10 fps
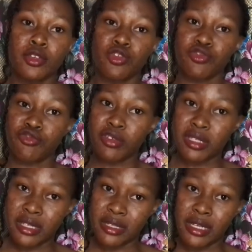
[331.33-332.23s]
is
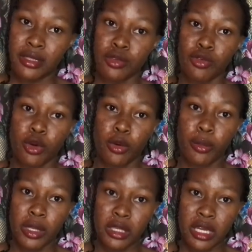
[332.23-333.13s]
trusted and is
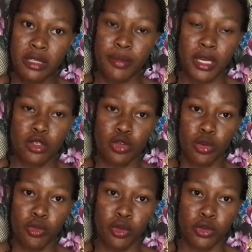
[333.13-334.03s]
recommended by
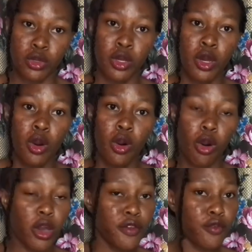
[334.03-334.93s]
someone.
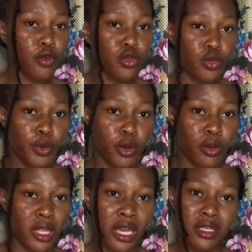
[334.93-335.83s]
Or if you want to pay
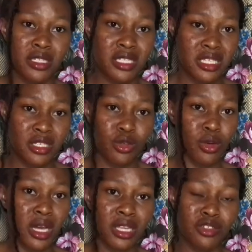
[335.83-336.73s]
online,
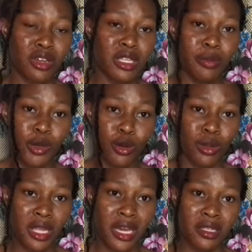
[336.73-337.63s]
you can actually pay
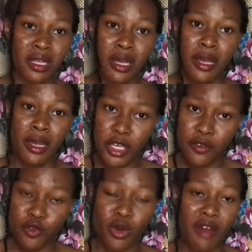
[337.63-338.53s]
online
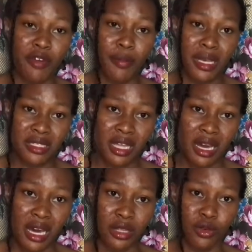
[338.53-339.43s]
if you have a
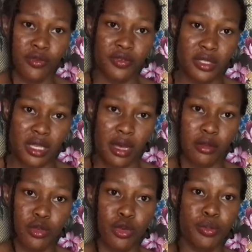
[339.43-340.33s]
MasterCard or
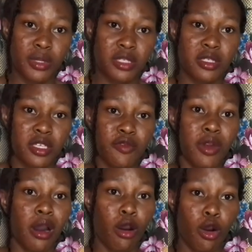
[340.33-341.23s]
Visa. So please, if
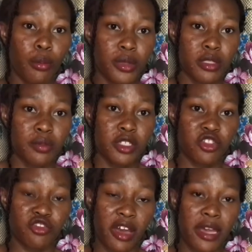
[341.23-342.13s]
you are coming,
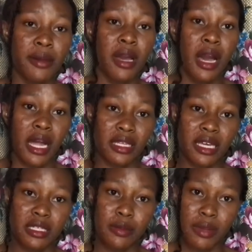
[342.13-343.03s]
please try
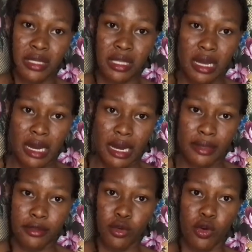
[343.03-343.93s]
and get a
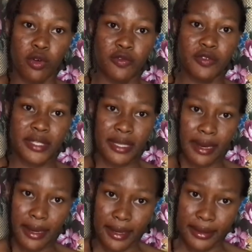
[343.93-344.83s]
MasterCard or
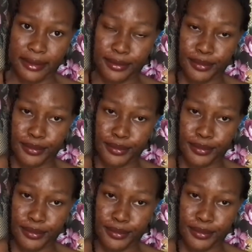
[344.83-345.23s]
Visa card.